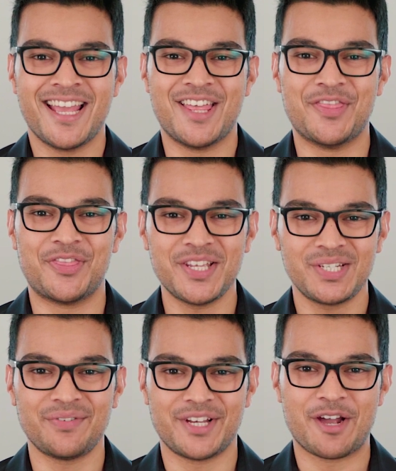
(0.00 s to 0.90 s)
In
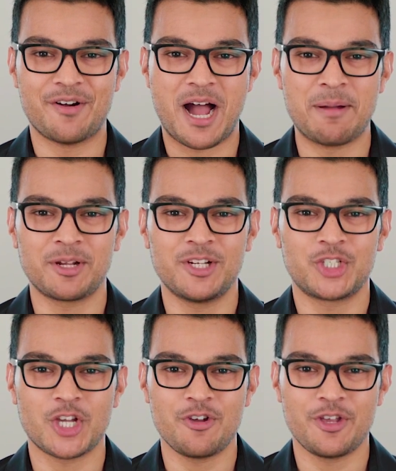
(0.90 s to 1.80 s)
this video, I'm going to
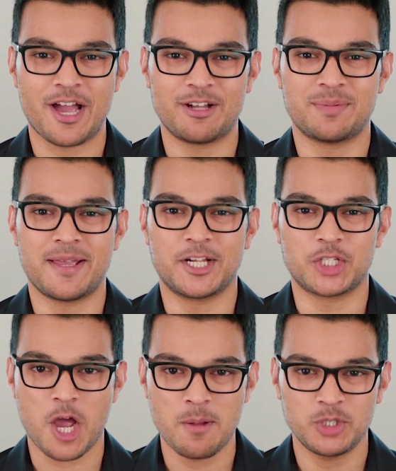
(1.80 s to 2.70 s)
show you how to make a
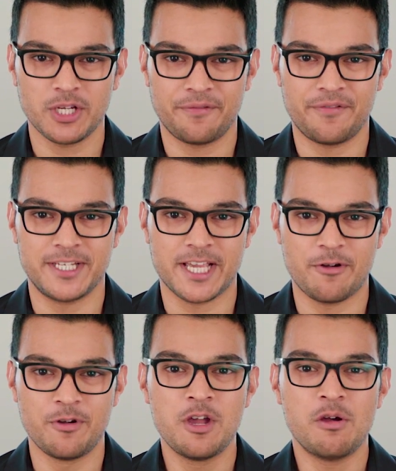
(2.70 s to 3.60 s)
time shift
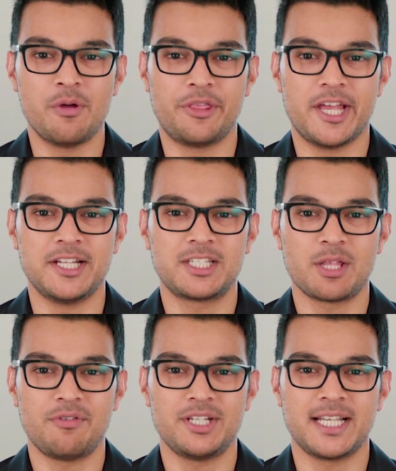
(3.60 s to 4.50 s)
video with the
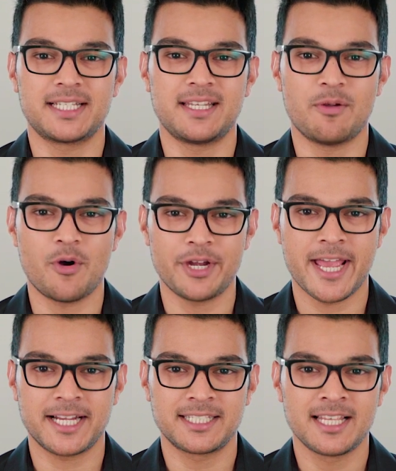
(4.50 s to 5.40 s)
Insta360 One
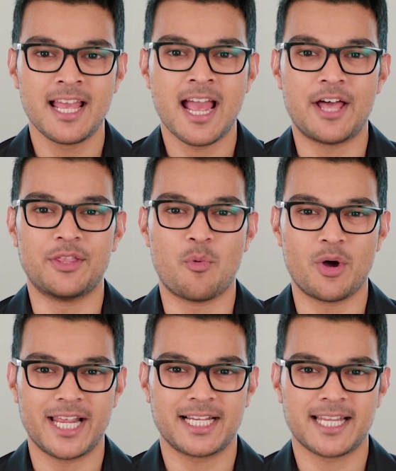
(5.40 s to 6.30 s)
X and the
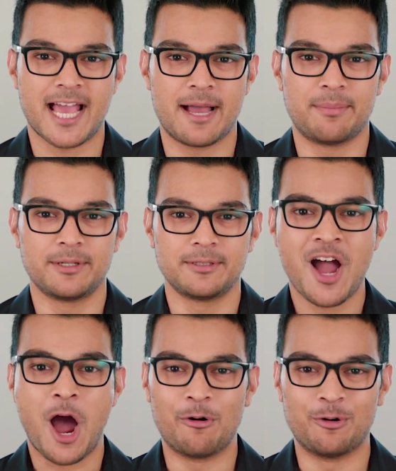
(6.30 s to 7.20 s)
One X app.
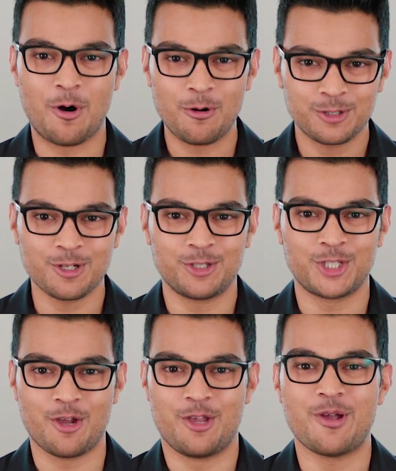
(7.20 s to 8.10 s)
I will also
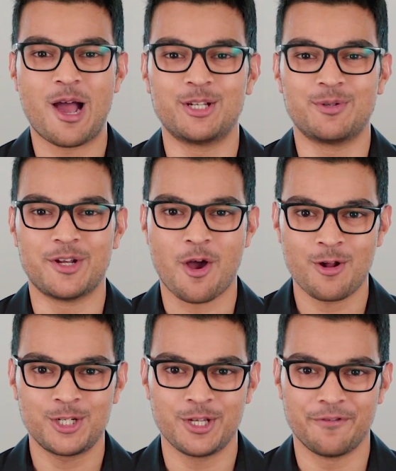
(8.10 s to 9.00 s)
show you how to
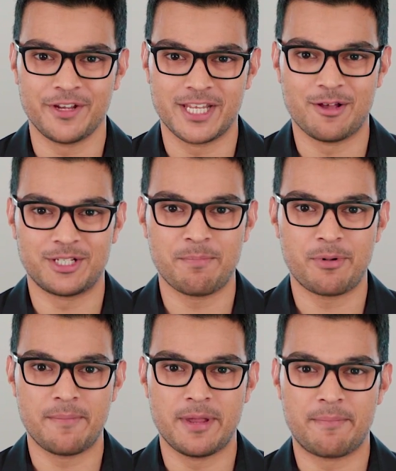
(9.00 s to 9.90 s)
enhance your videos in
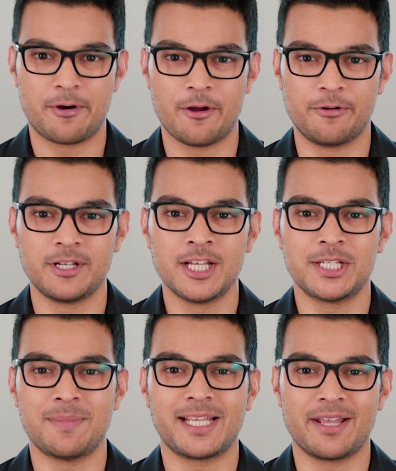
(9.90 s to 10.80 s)
Premiere Pro
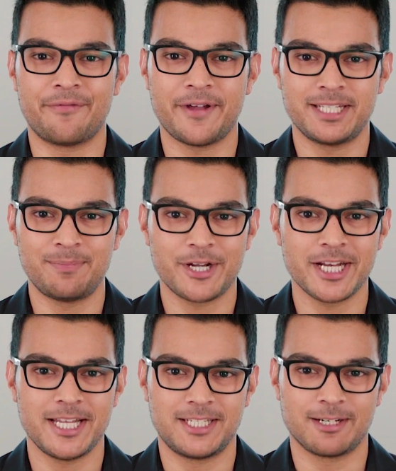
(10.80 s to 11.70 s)
to make it Facebook
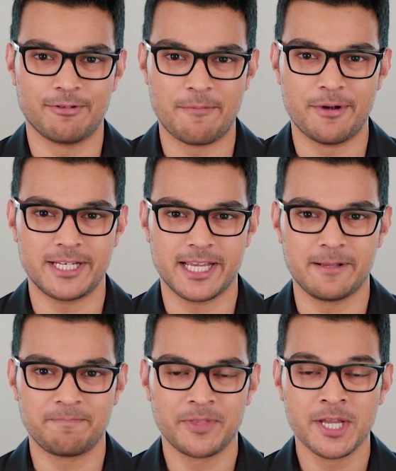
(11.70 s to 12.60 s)
and Instagram
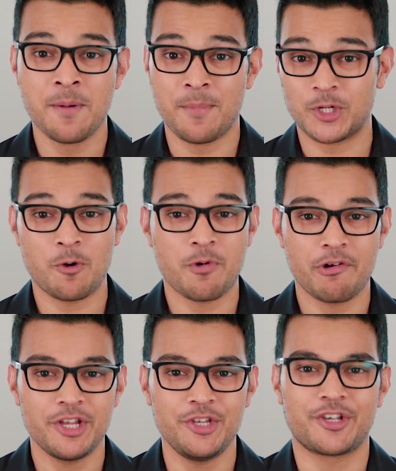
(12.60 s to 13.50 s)
ready. But don't
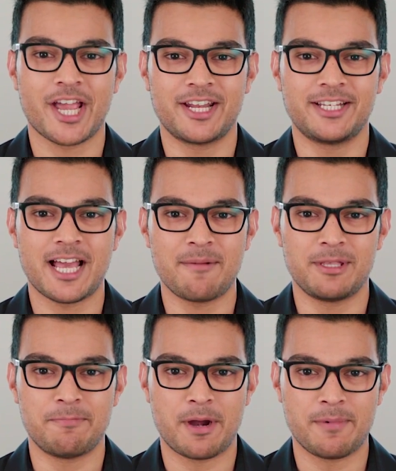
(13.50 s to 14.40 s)
worry, you can adapt
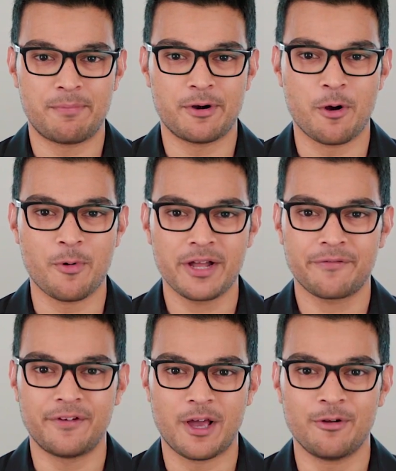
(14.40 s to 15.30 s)
the Premiere Pro
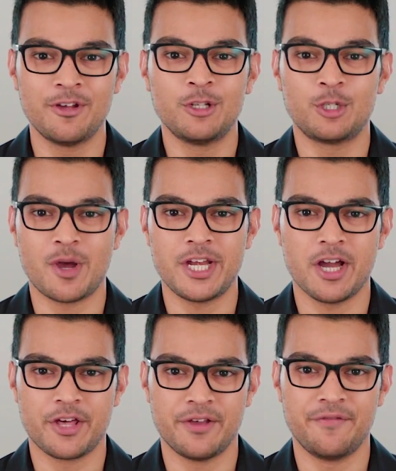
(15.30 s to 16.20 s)
workflow to any
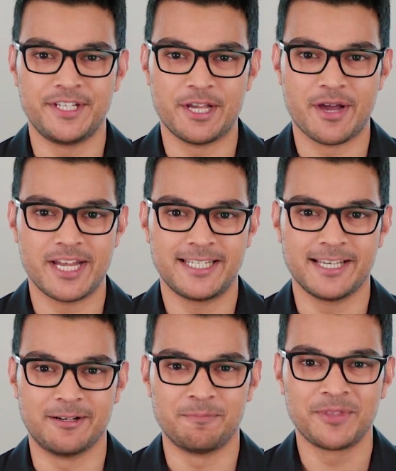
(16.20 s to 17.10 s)
other video editor.